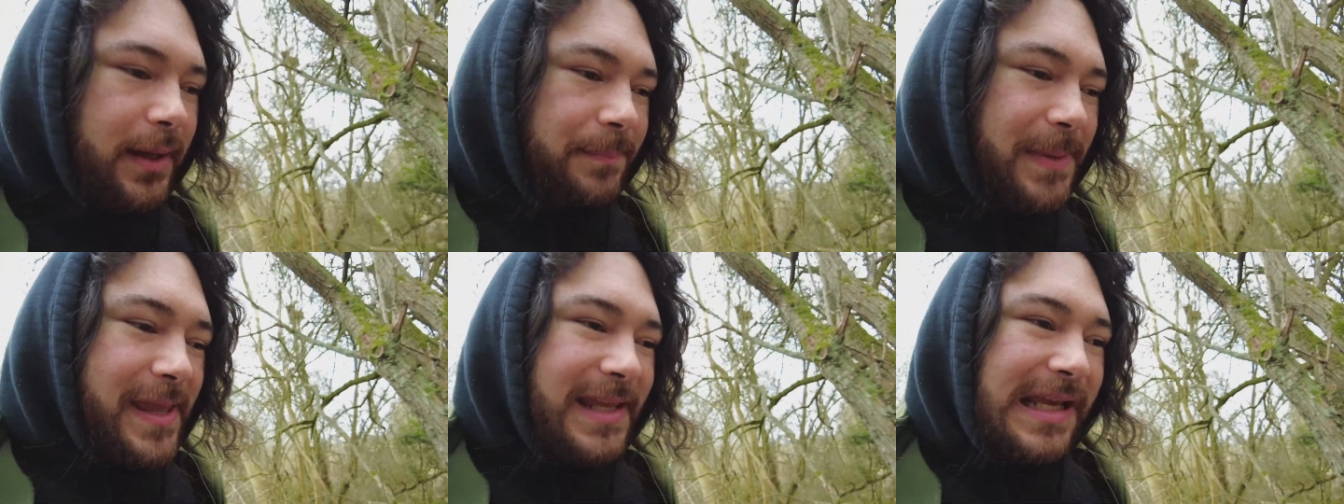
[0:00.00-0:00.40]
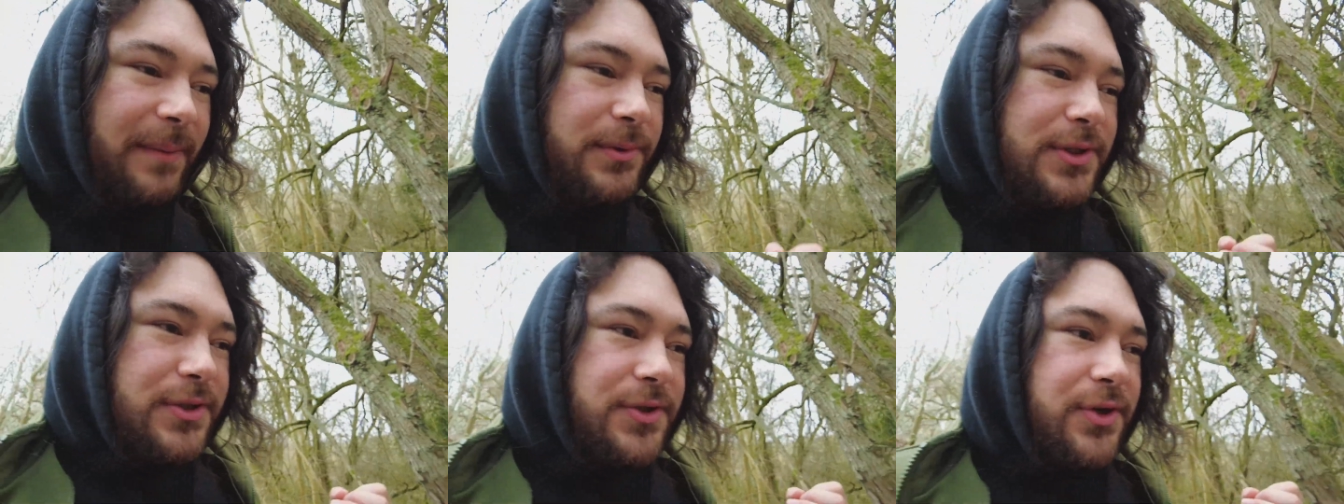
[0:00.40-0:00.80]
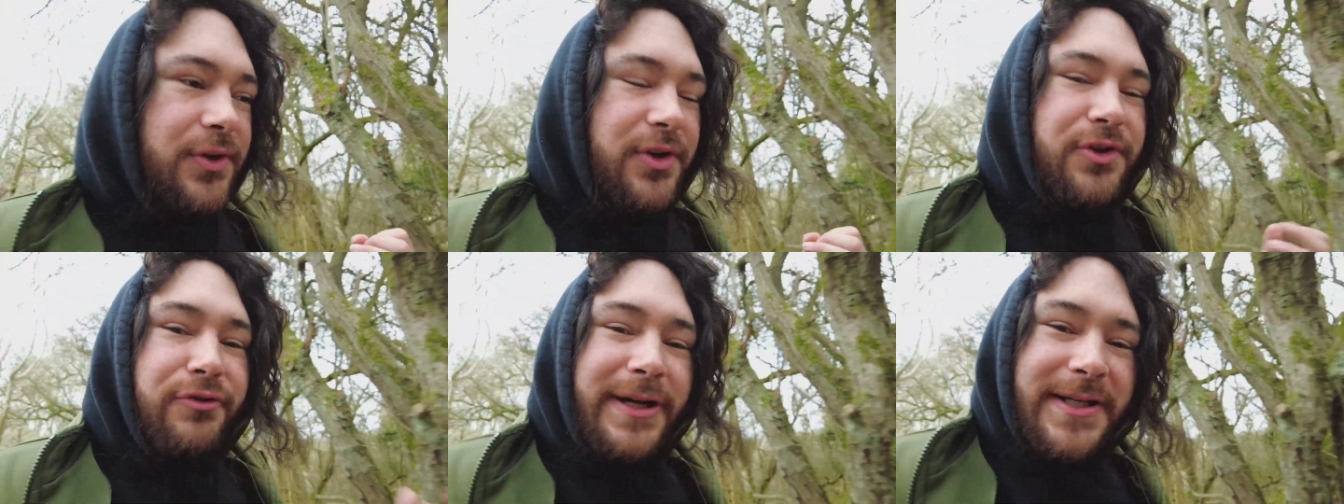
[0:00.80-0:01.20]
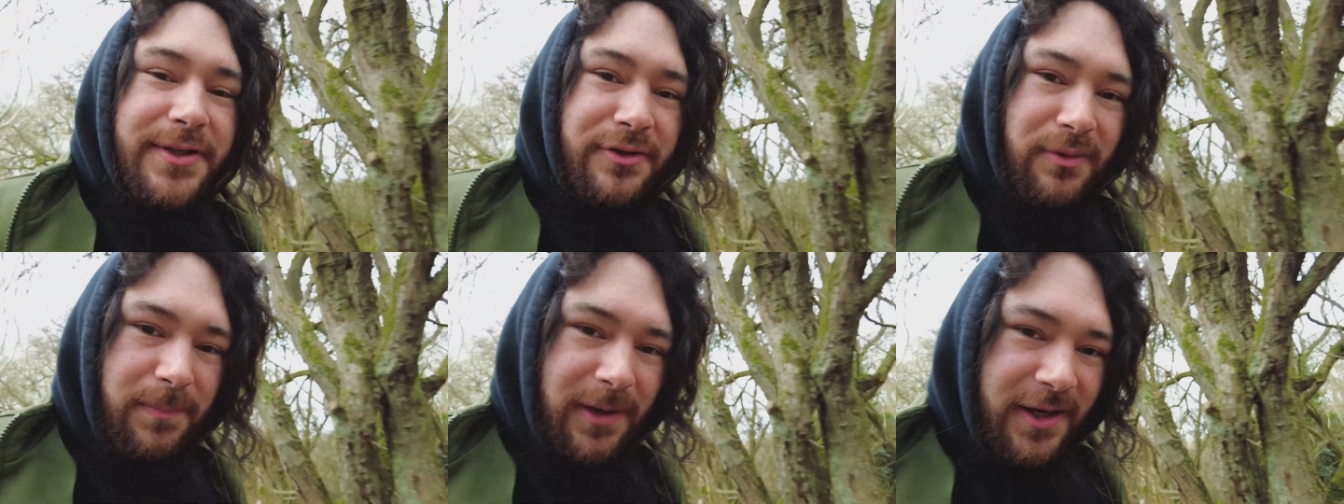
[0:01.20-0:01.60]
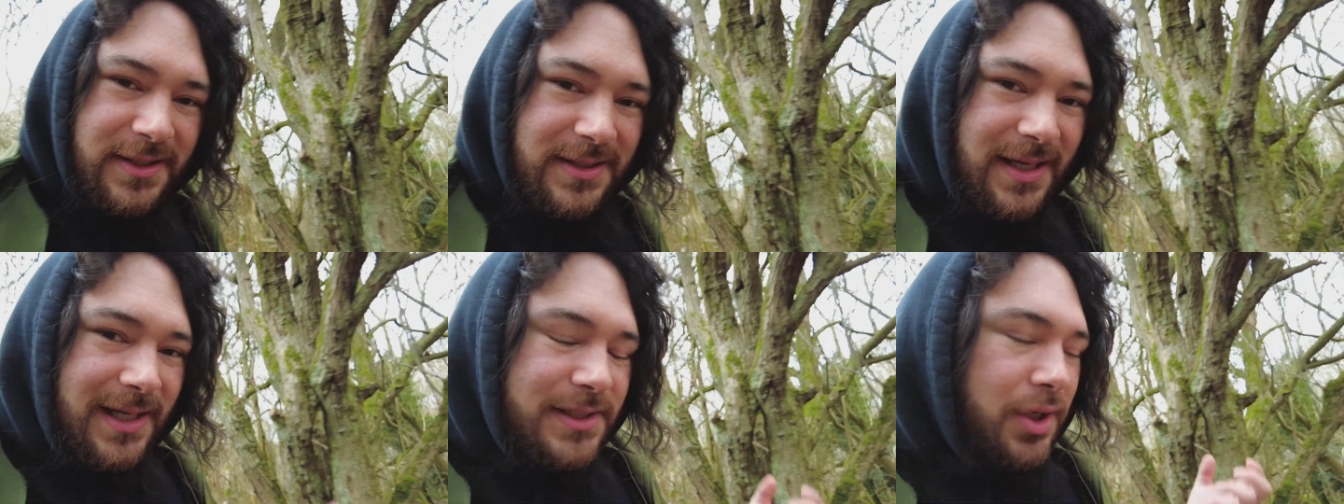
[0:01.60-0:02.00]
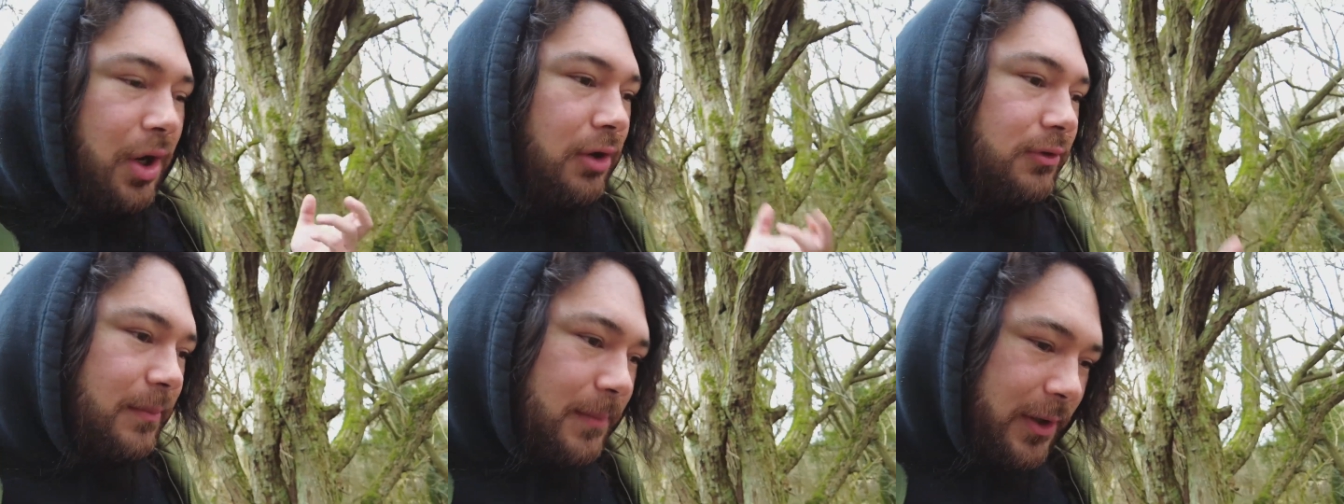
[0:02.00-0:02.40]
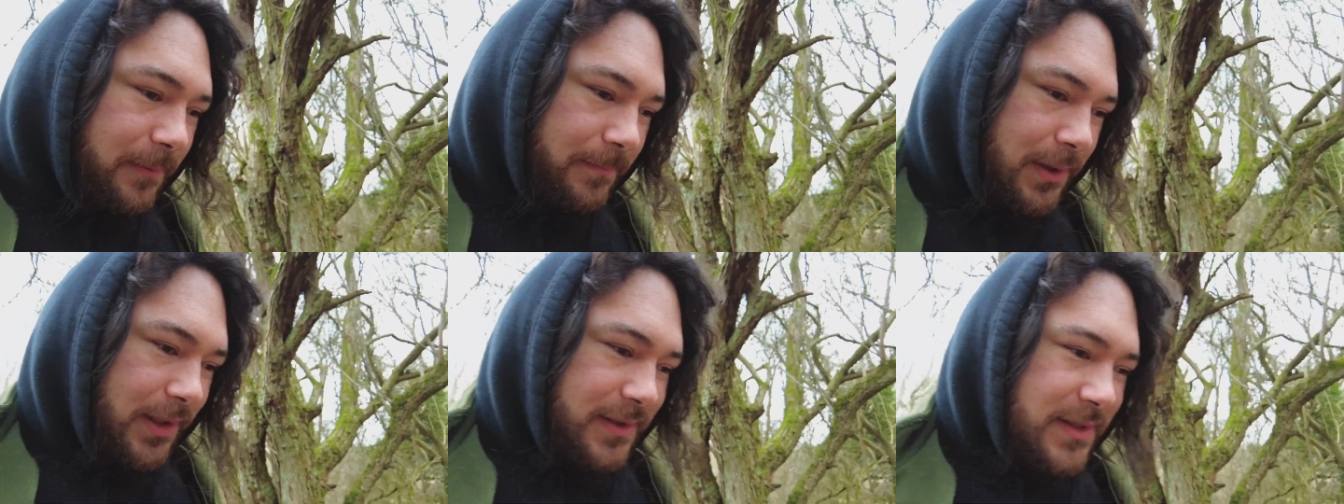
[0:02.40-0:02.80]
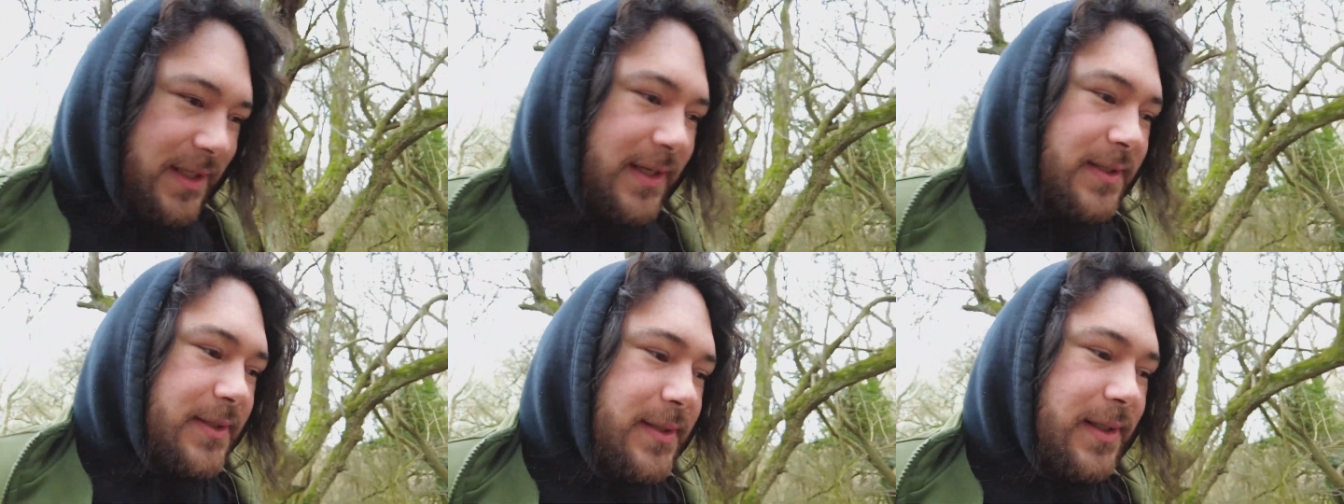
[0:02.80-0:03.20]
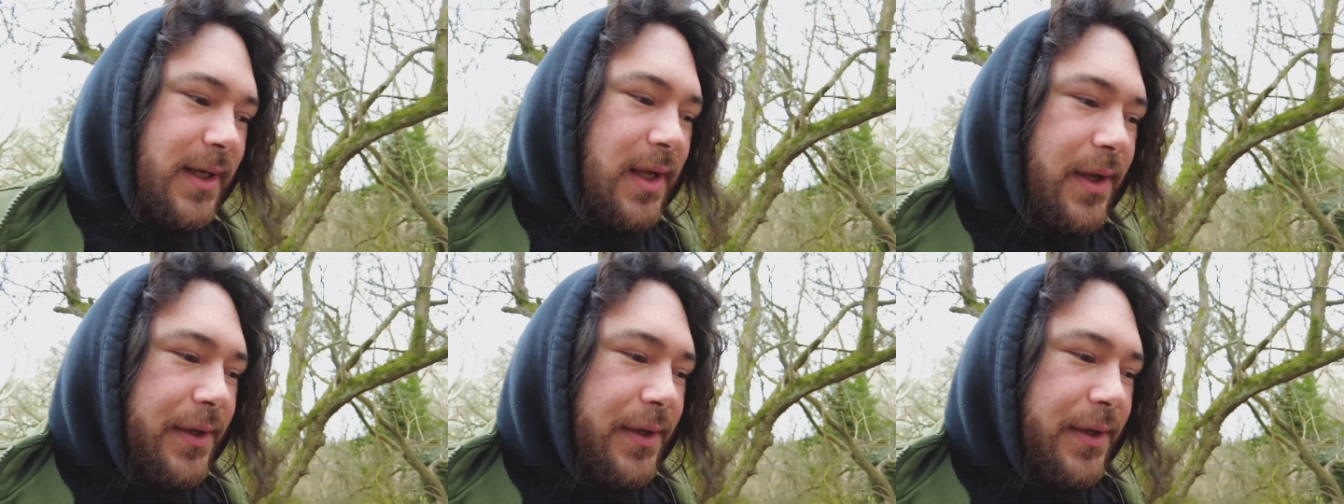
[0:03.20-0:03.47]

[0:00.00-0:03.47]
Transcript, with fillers: being able to do nutritional blood tests, hormone blood tests.